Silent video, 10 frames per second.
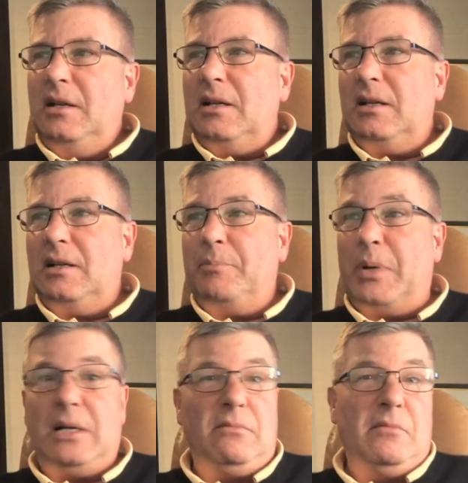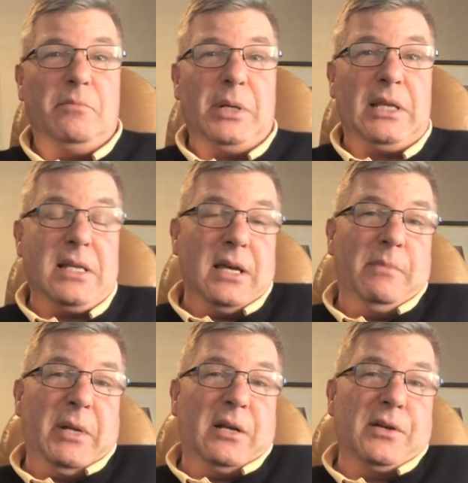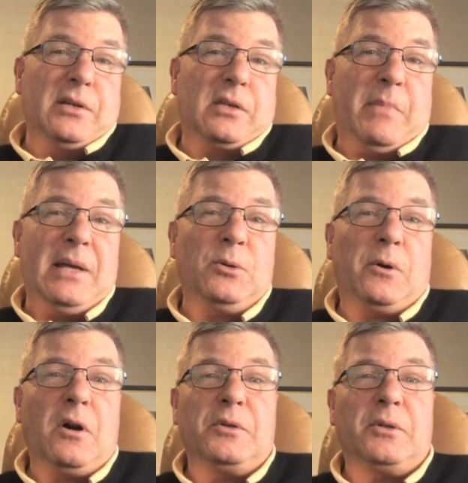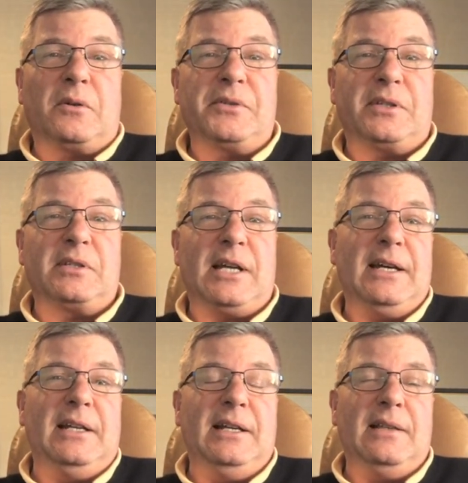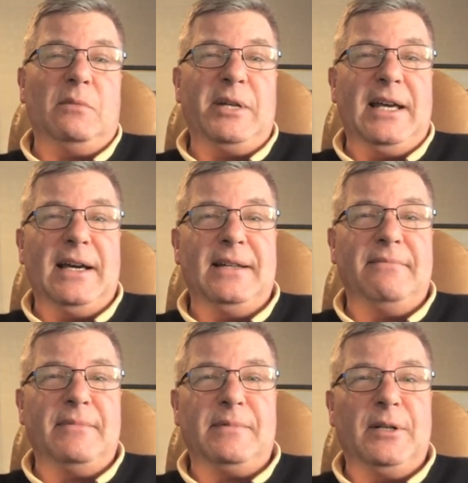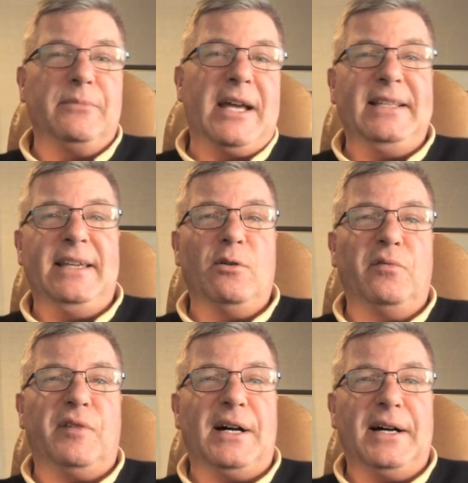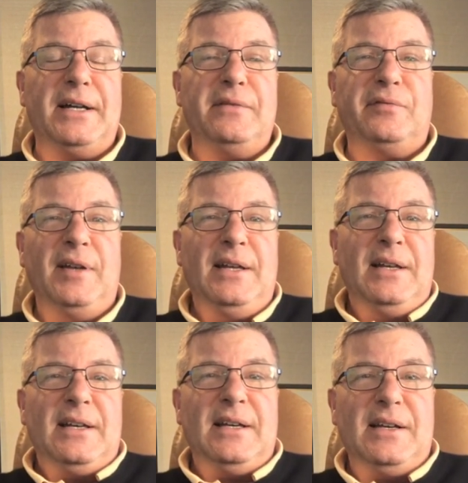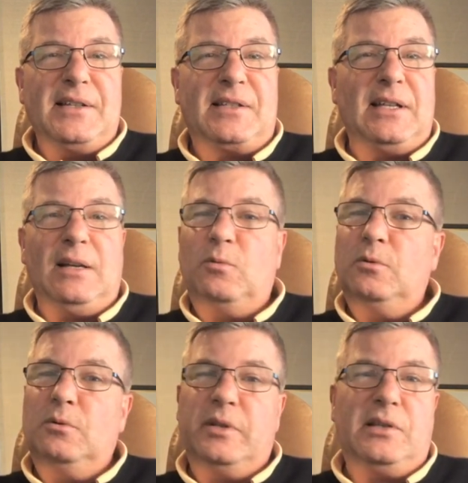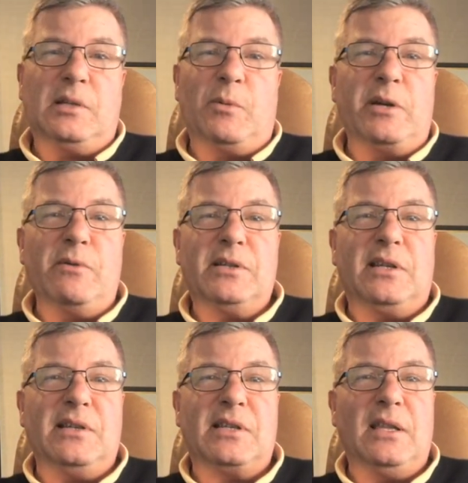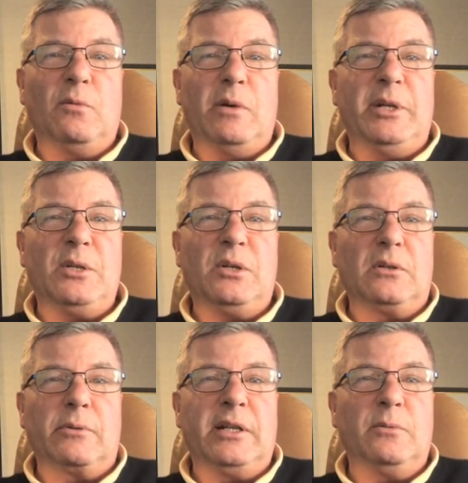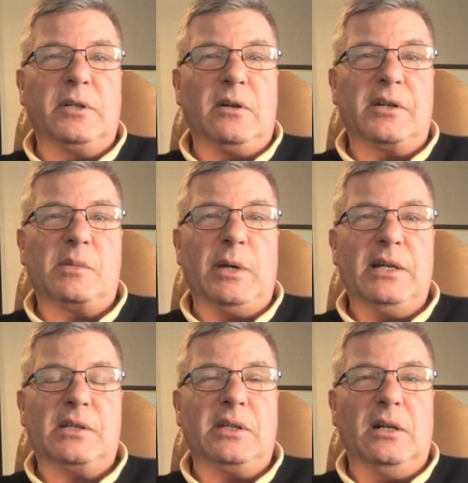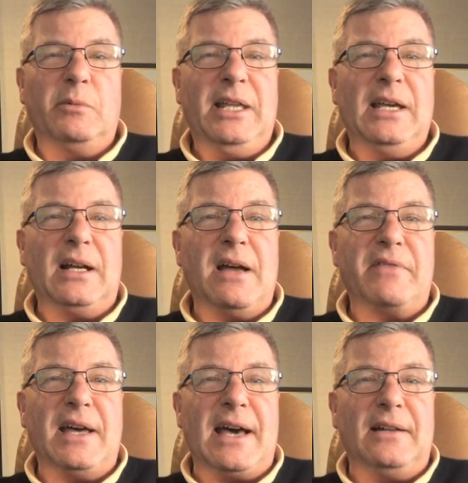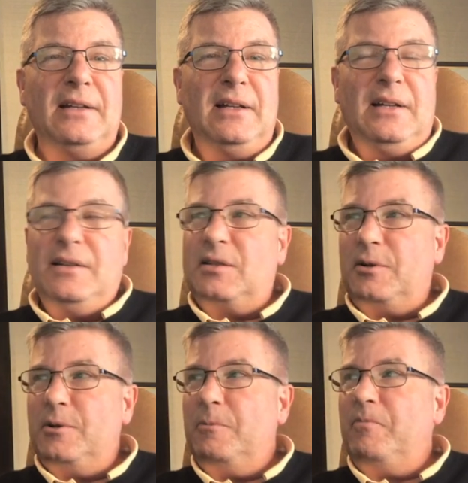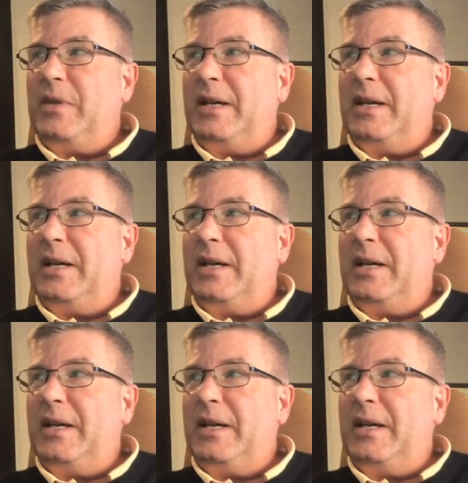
Yeah. But they did, because the patriarchal society that we had in 1905 said, "Ooh, this is pretty risky. Send the women and children into a dark space. We can't have that." So,